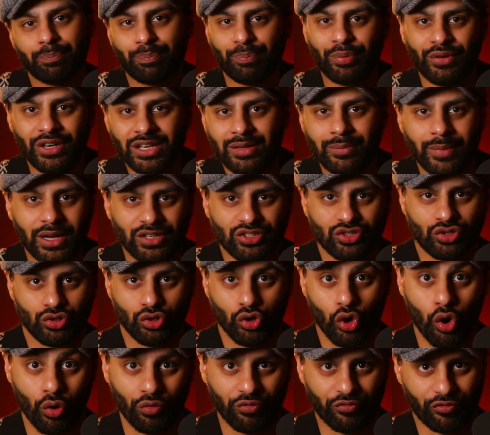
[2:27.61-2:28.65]
pretty much
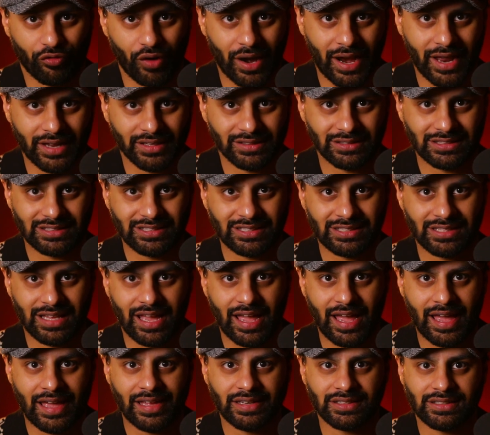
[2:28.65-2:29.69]
no friends,
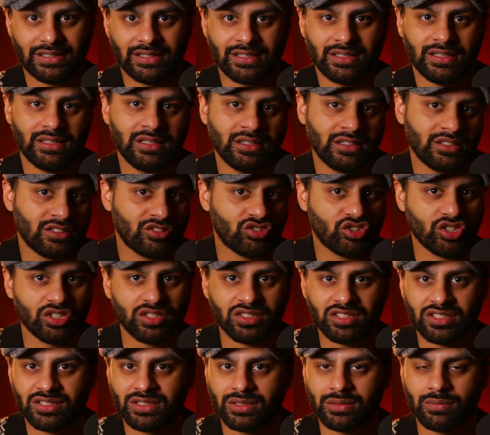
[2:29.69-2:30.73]
and he's
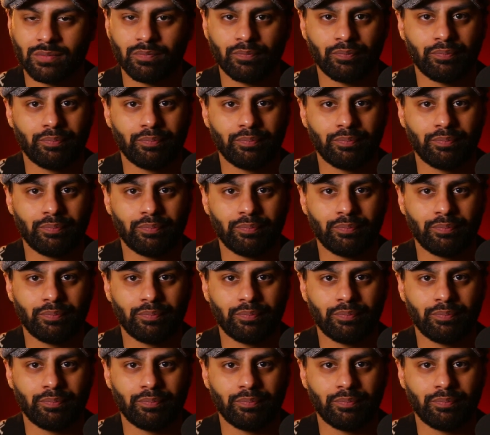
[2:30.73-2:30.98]
just